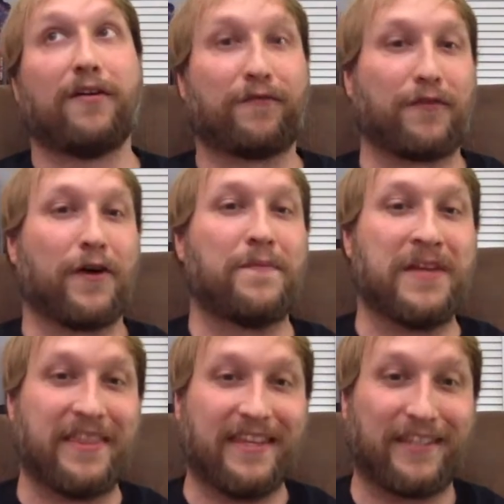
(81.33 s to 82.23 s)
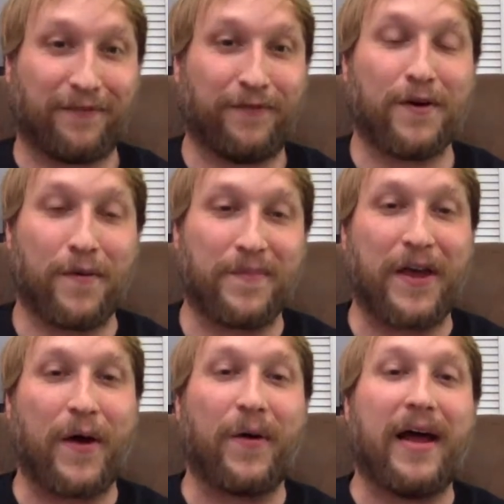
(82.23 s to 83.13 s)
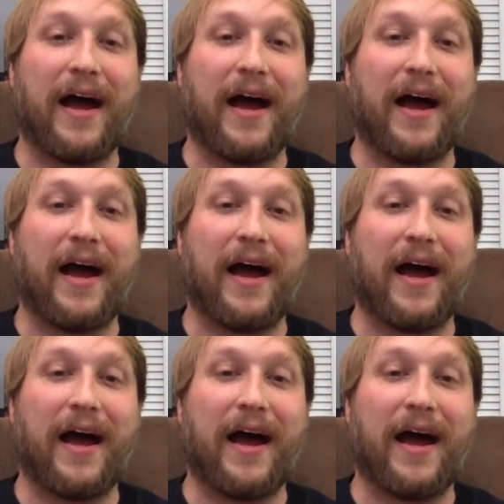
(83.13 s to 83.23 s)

from this film, though.